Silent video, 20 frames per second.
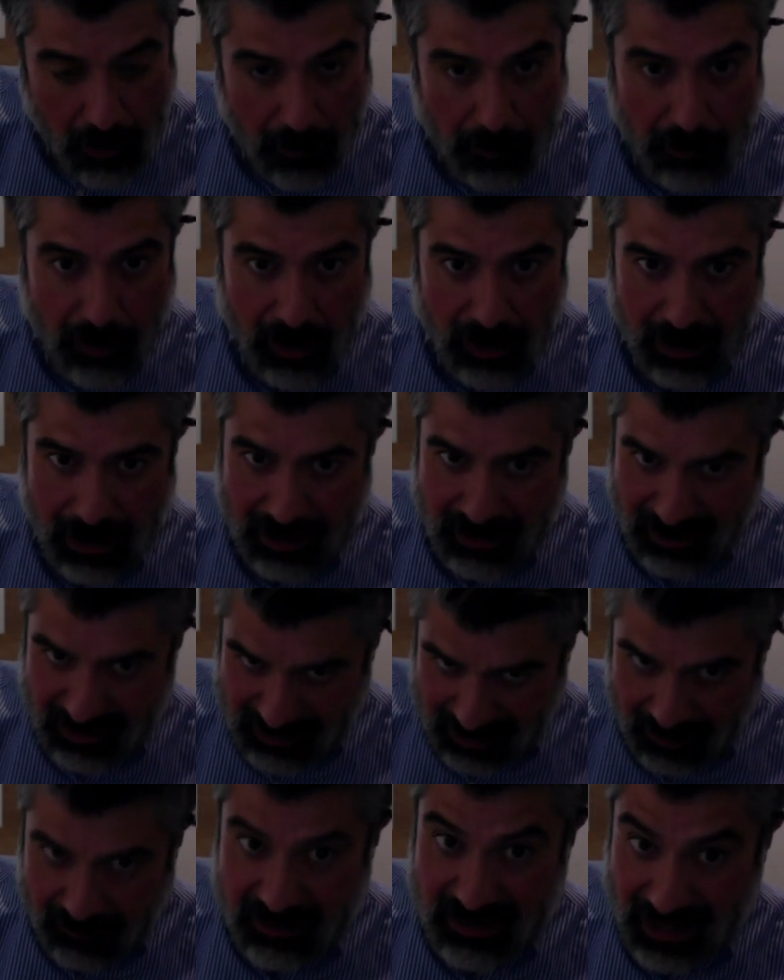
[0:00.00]
But at the
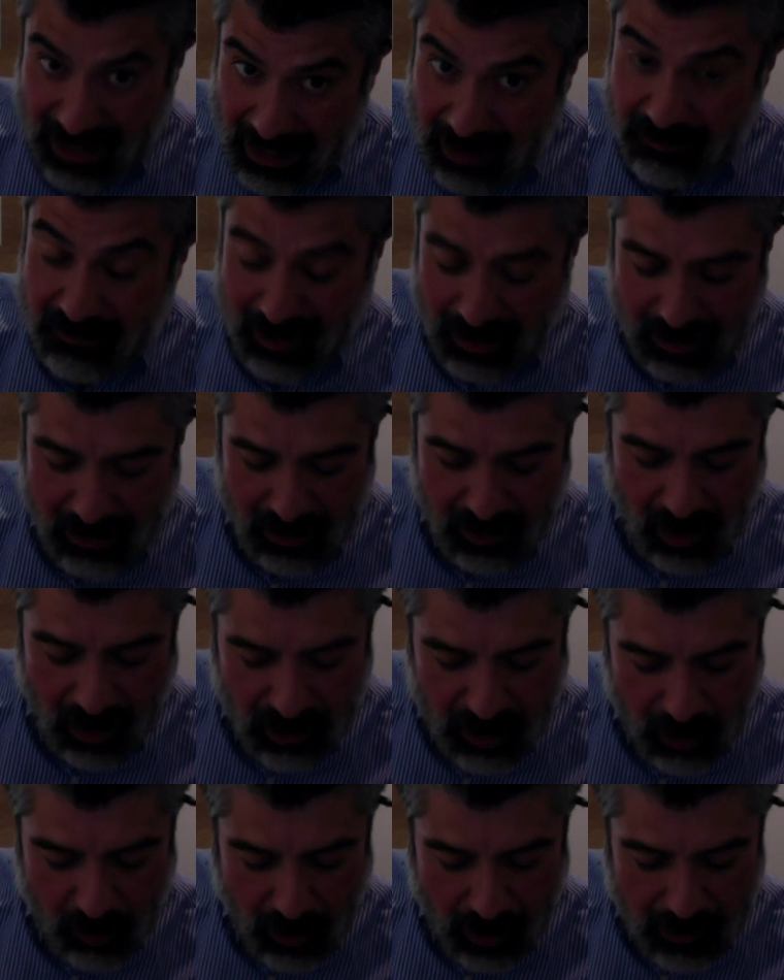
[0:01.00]
same time, that can knock
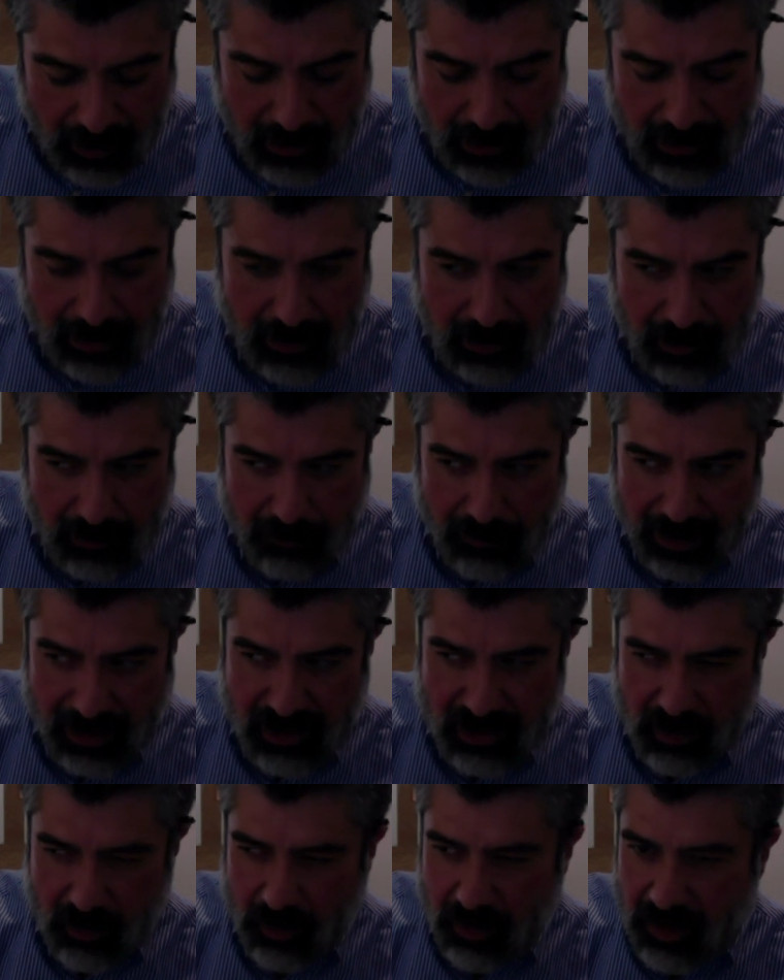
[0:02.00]
you out. It, it
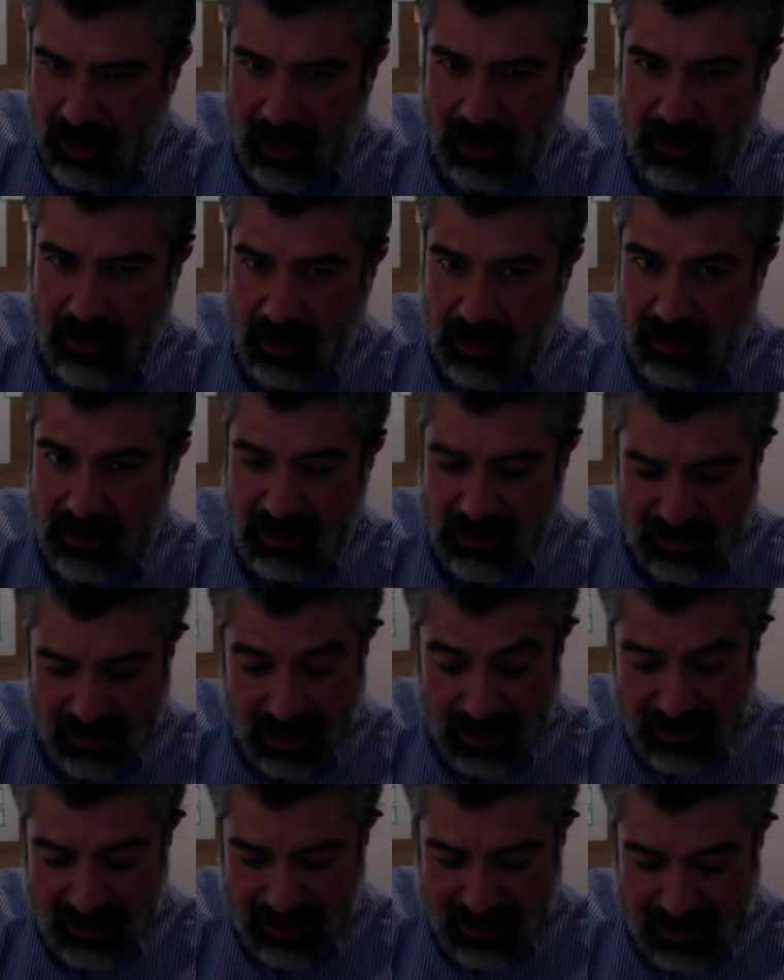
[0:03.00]
makes you think that it's
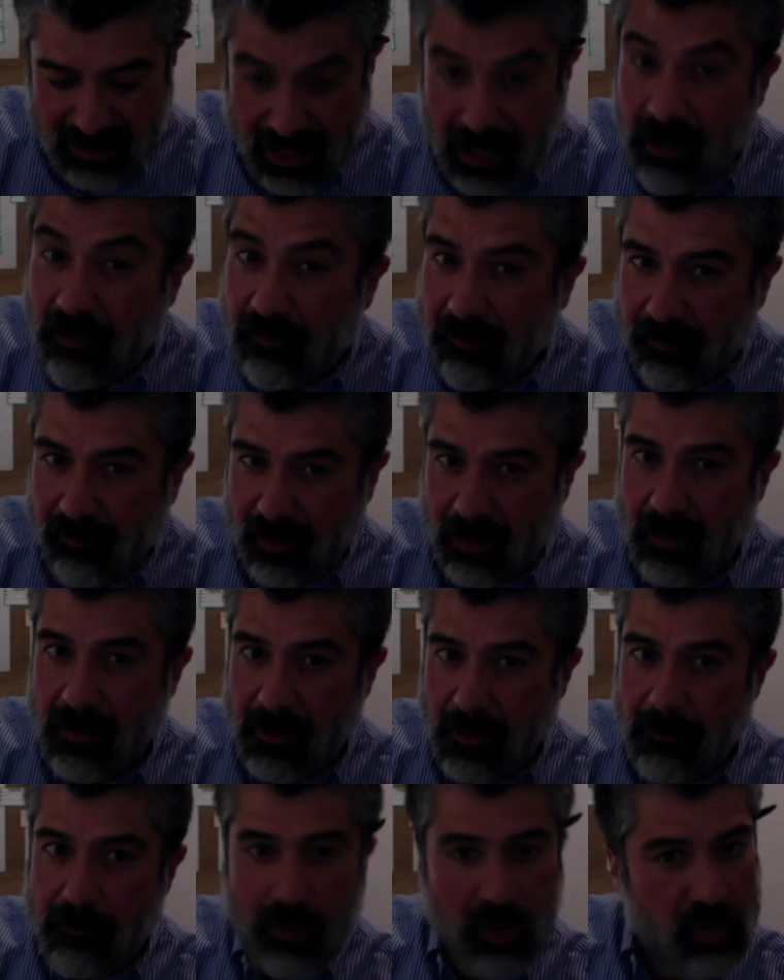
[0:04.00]
that safe,
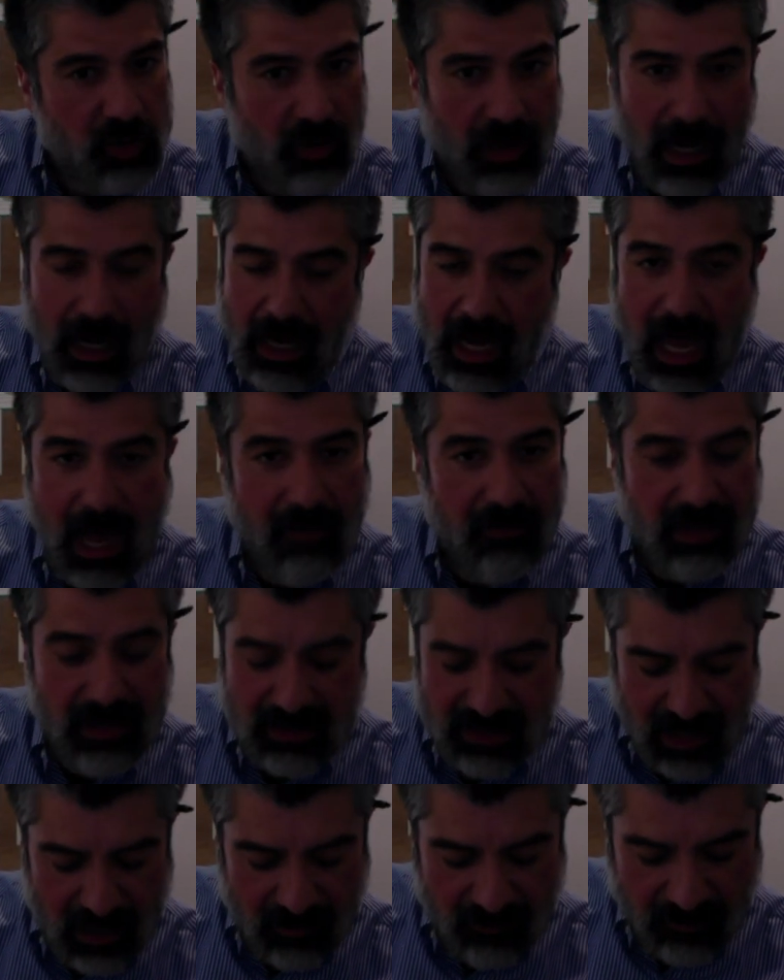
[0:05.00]
but you gotta have it
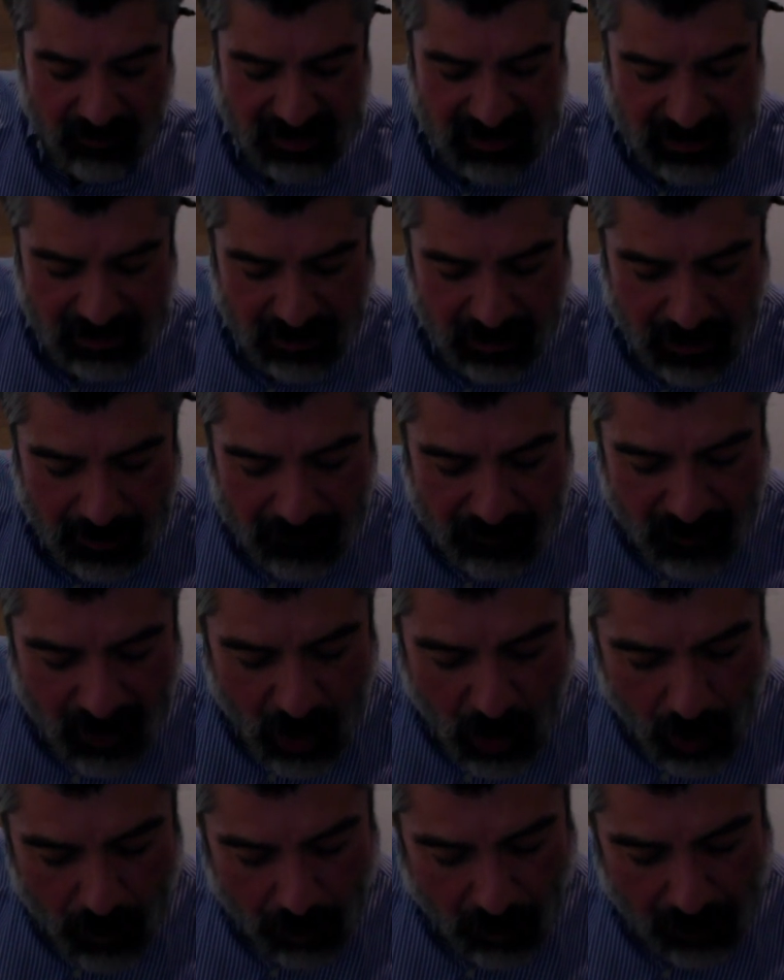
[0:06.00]
inside a facility.
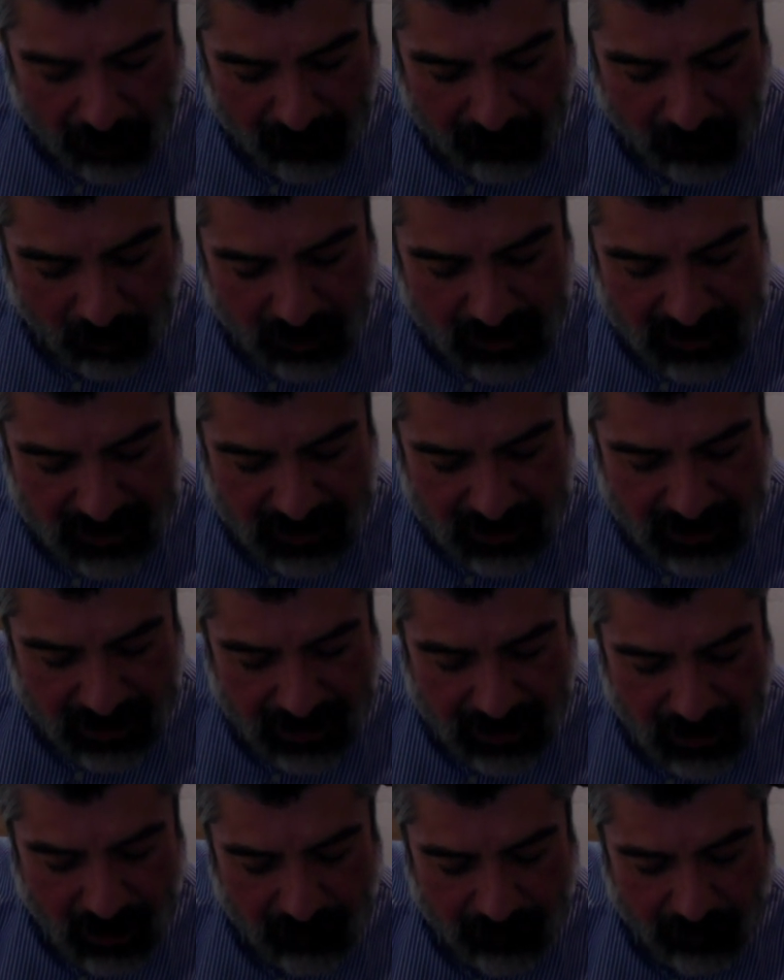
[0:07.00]
Propofol is
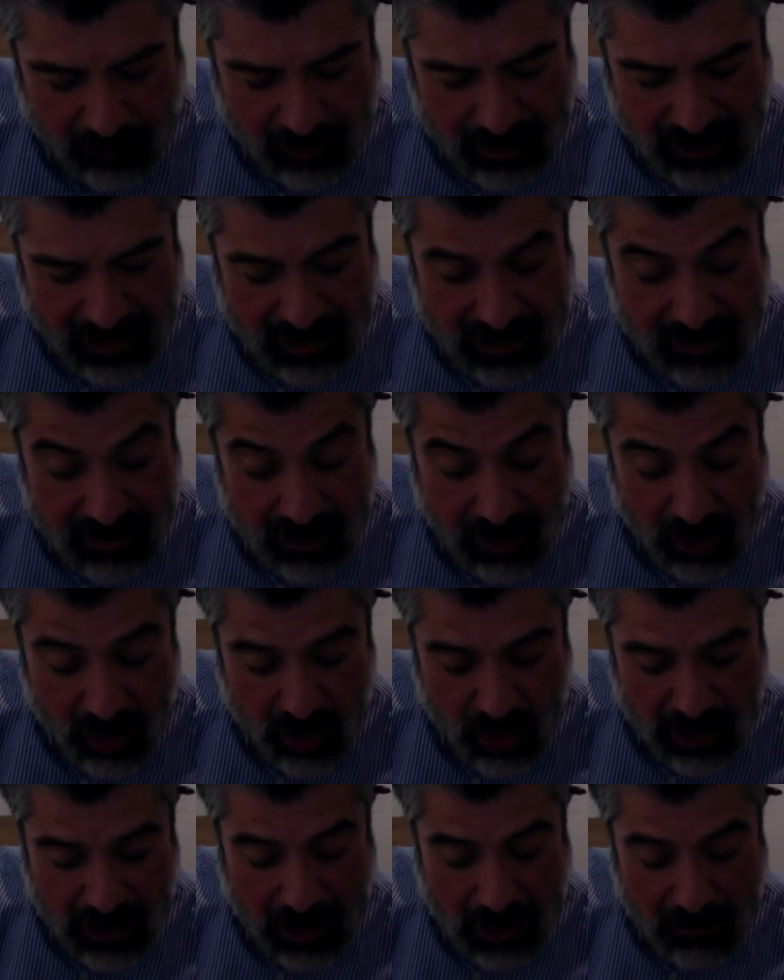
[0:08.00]
indicated for the
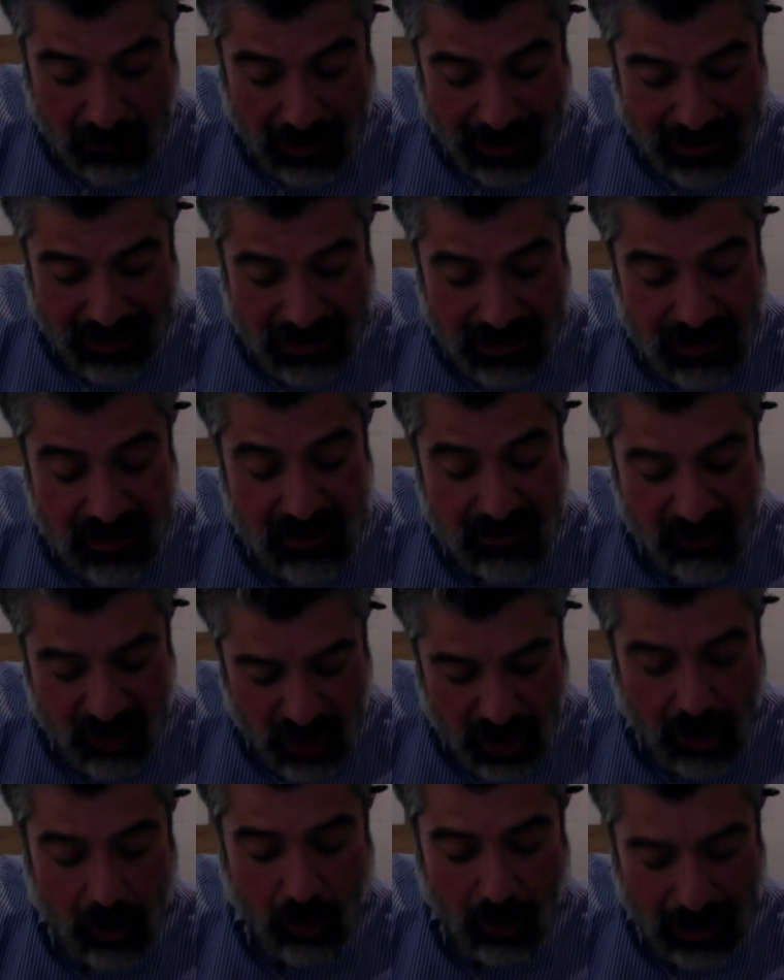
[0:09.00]
induction and maintenance of
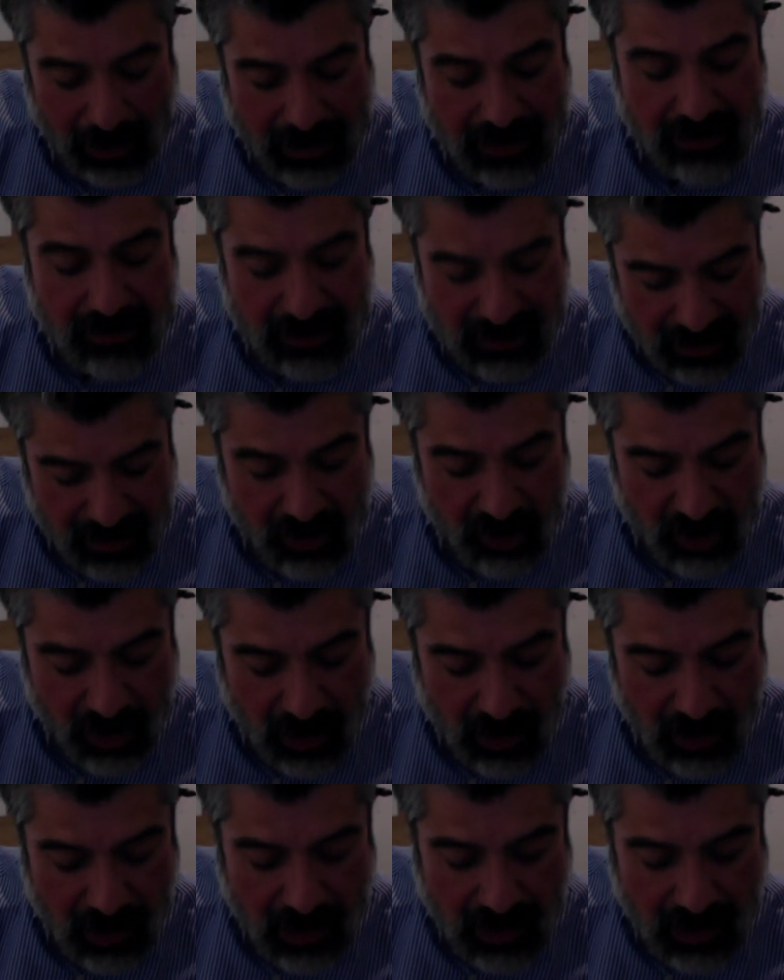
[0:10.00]
general anesthesia.